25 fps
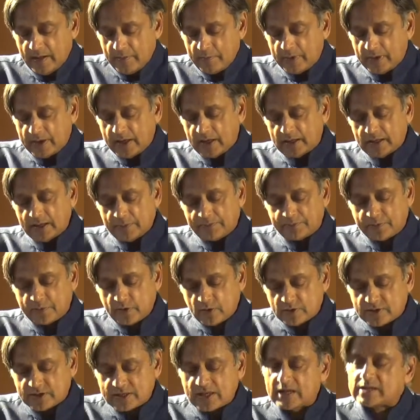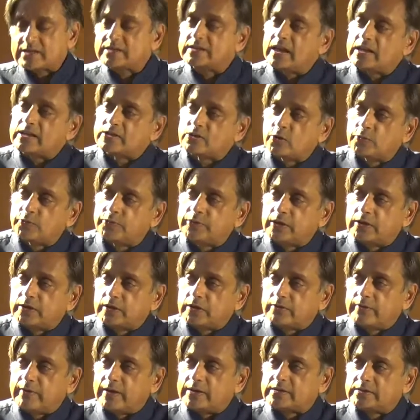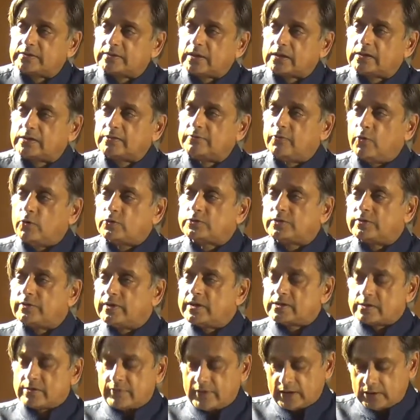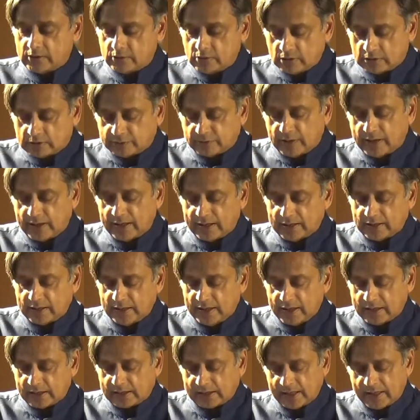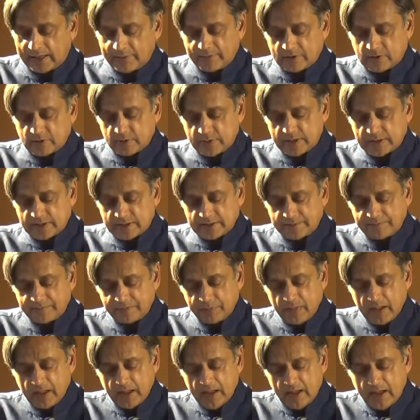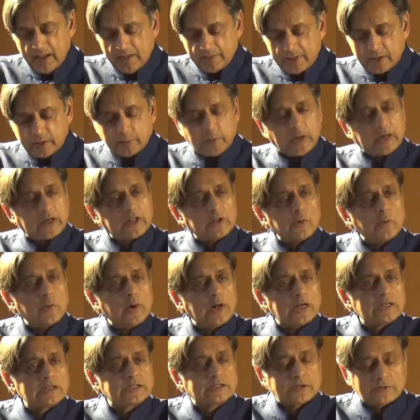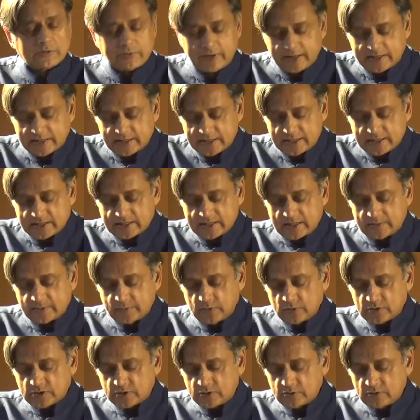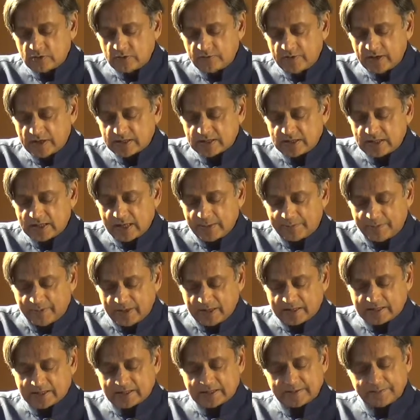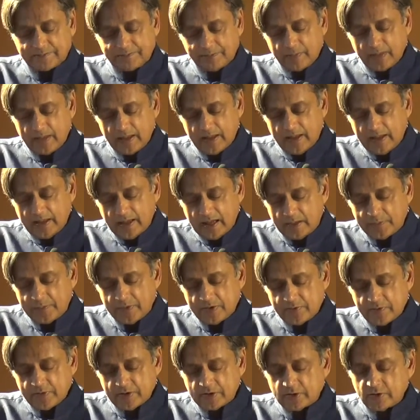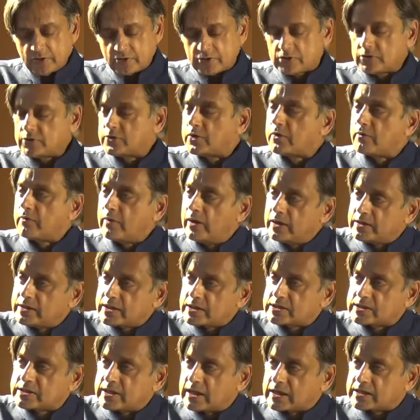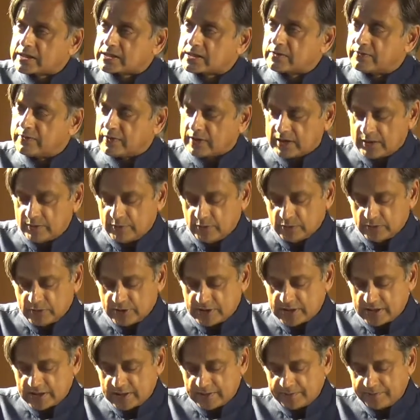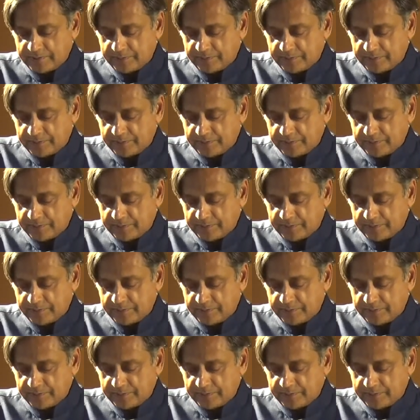But in the process, Dasgupta regretted that the votaries of Hindutva had laid claim to it, that one of the world's greatest and most universal epics had been reduced to the religious text of a community.